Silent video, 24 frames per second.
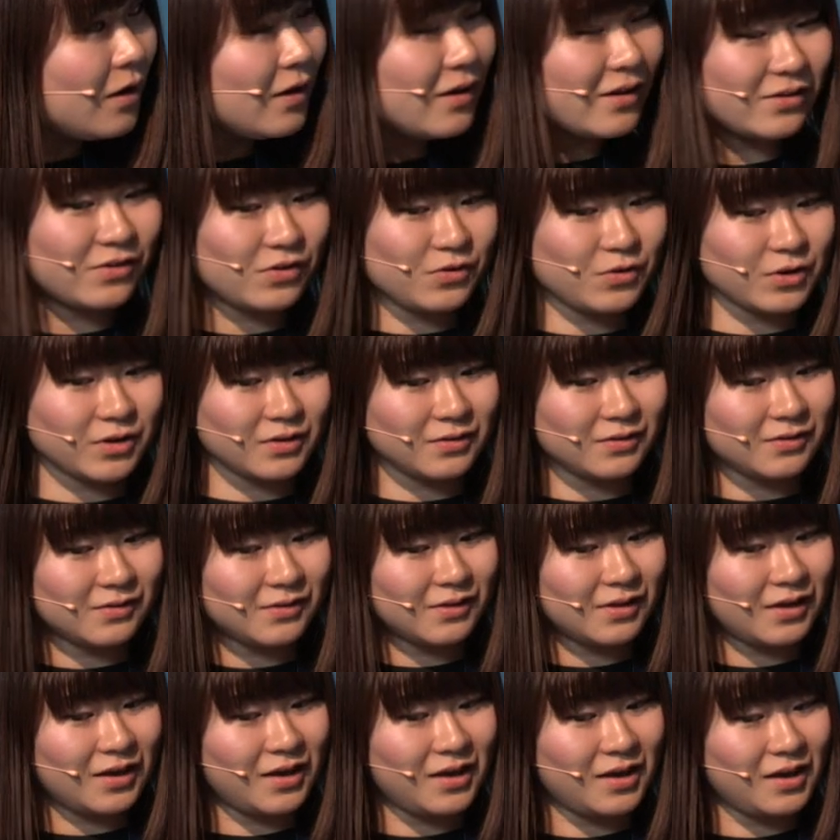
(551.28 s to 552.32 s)
as you can
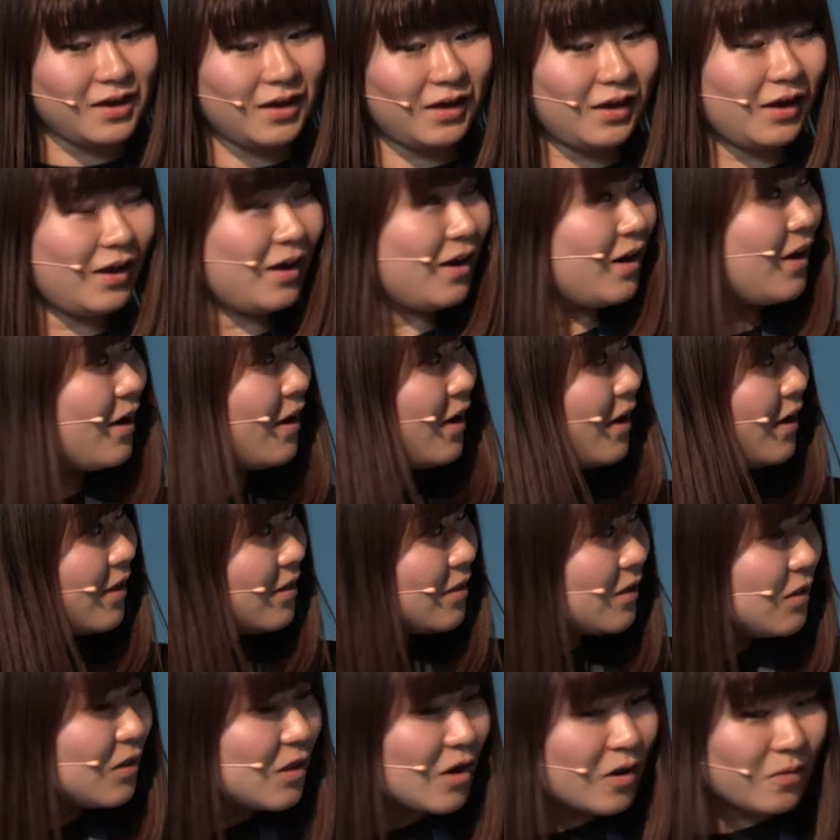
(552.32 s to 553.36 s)
see,
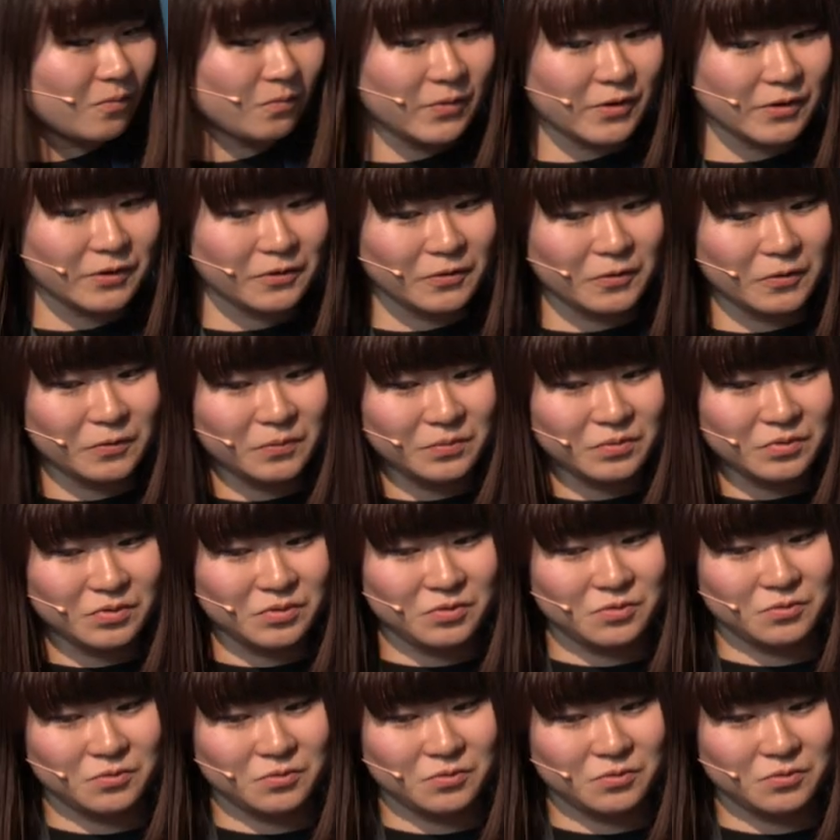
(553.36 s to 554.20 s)
the number of